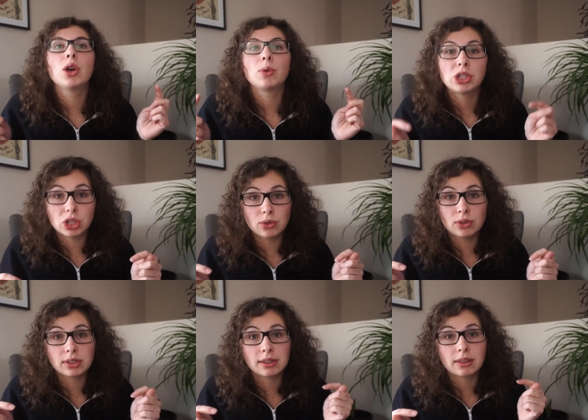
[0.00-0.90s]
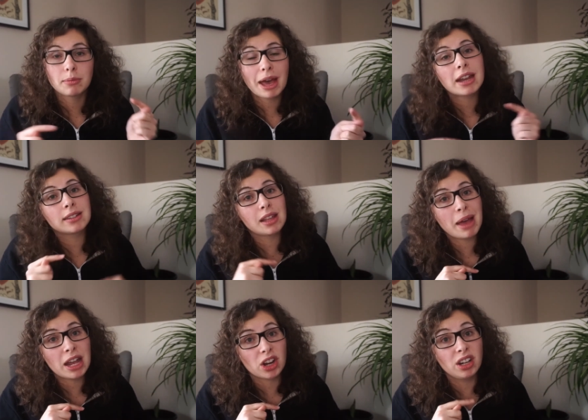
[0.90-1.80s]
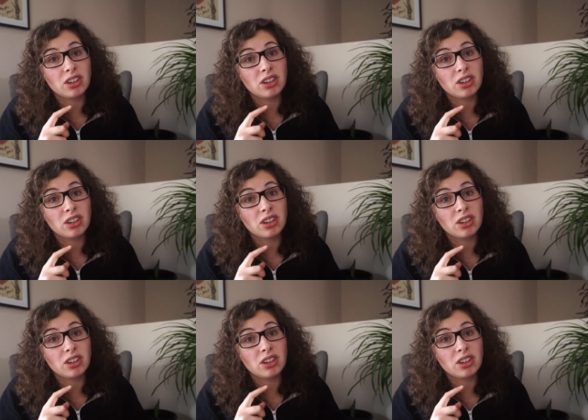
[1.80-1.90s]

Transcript: we choose the battles that matter,